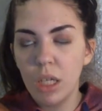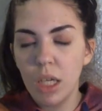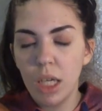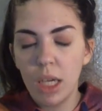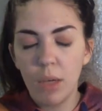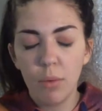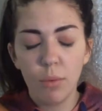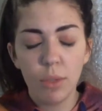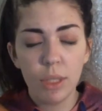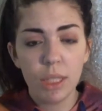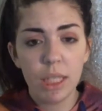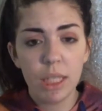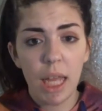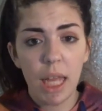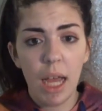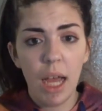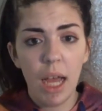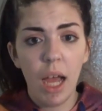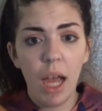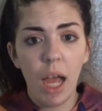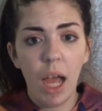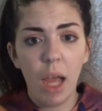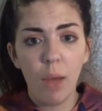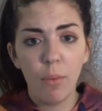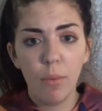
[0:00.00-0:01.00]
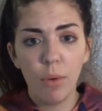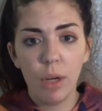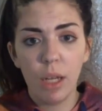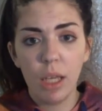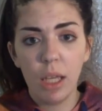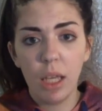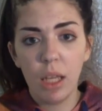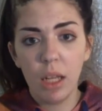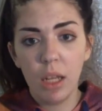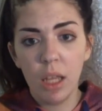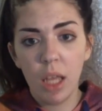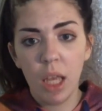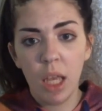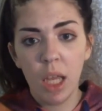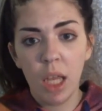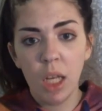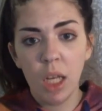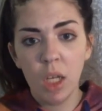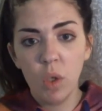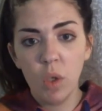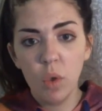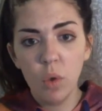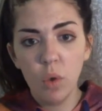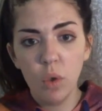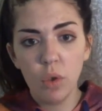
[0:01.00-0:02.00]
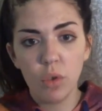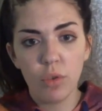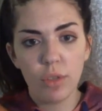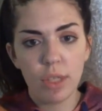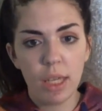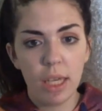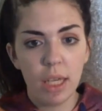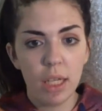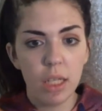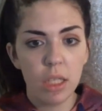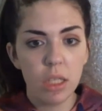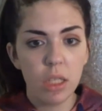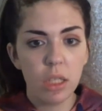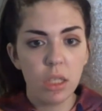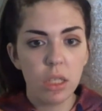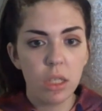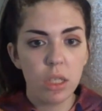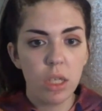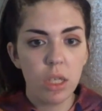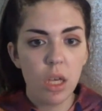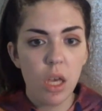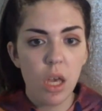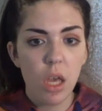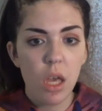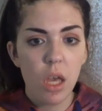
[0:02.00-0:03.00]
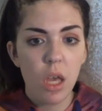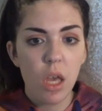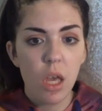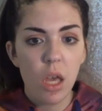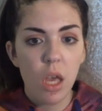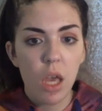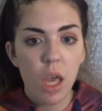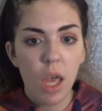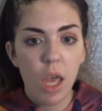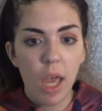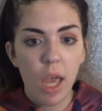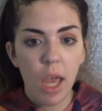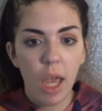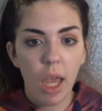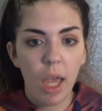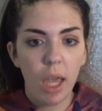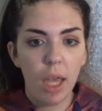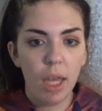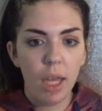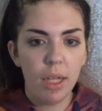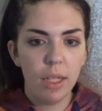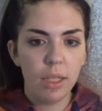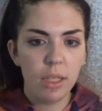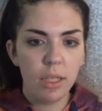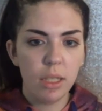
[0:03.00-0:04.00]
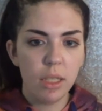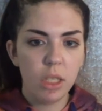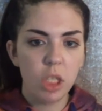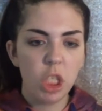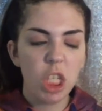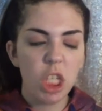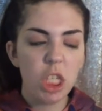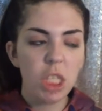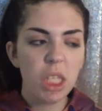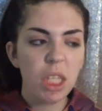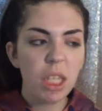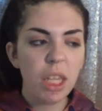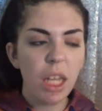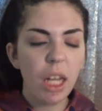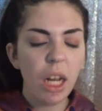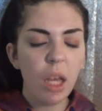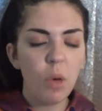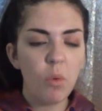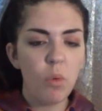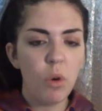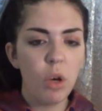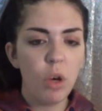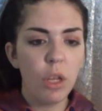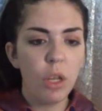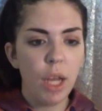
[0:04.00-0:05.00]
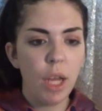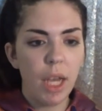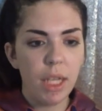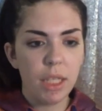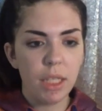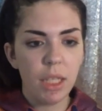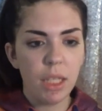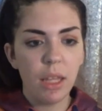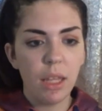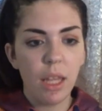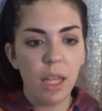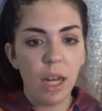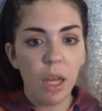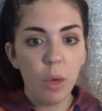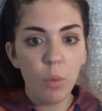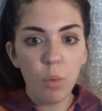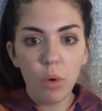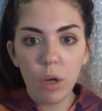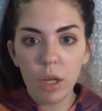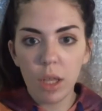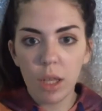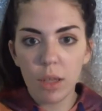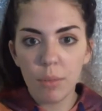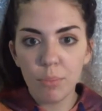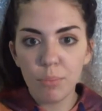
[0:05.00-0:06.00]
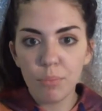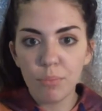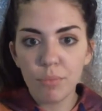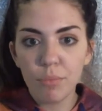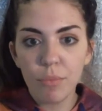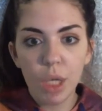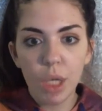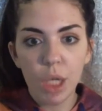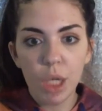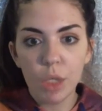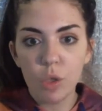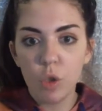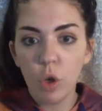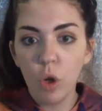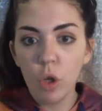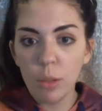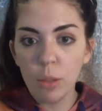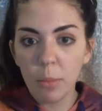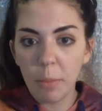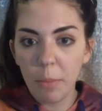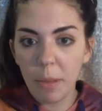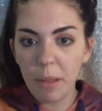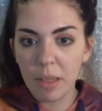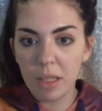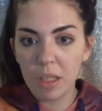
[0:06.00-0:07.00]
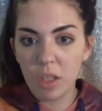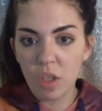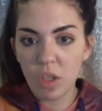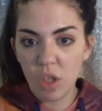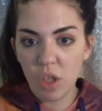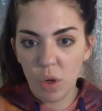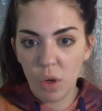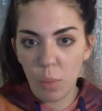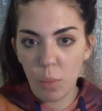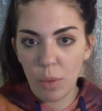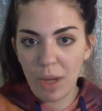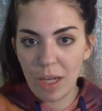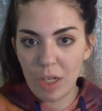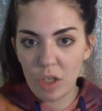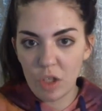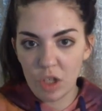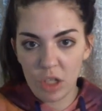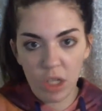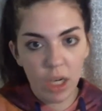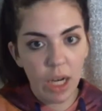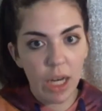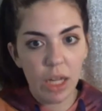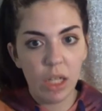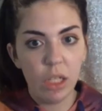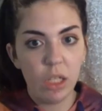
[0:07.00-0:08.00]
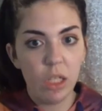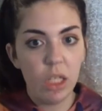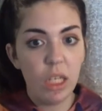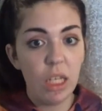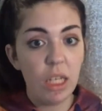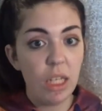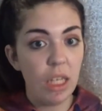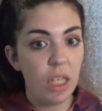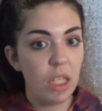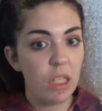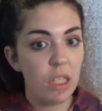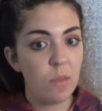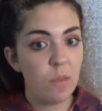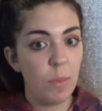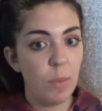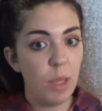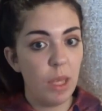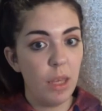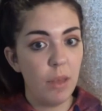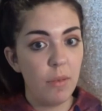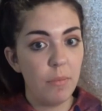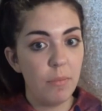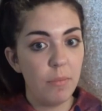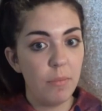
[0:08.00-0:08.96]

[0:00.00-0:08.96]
it was that I wouldn't get a New Year's kiss. And she said that I would. I said that I wouldn't. Told him about this little wager, and he kissed me.